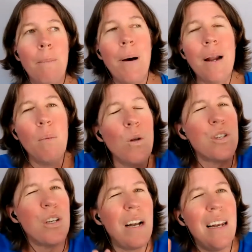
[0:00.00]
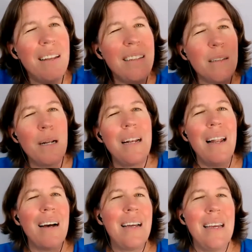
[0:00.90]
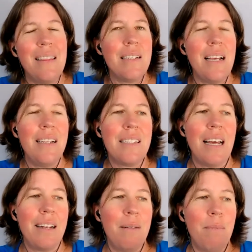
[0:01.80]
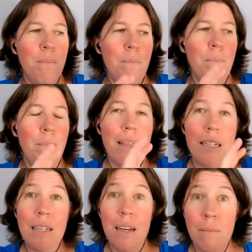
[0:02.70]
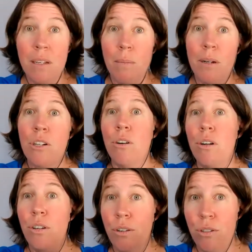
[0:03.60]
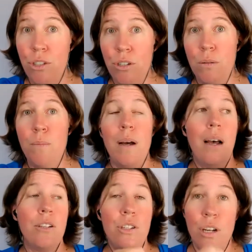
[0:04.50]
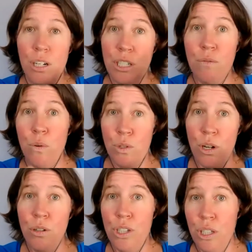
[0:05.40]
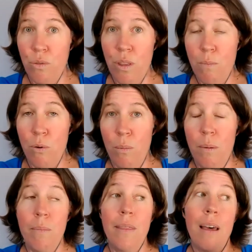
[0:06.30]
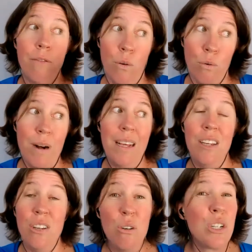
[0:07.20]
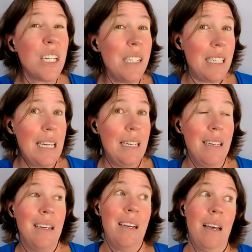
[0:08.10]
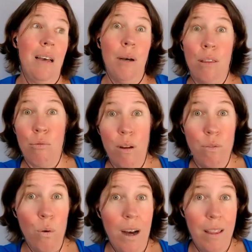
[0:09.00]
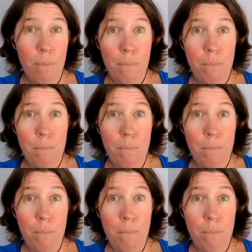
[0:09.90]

but i'm also a little bit lucky in the sense that by the time somebody's gone on YouTube and searched for solutions for their problem, they've already usually seen about three, four other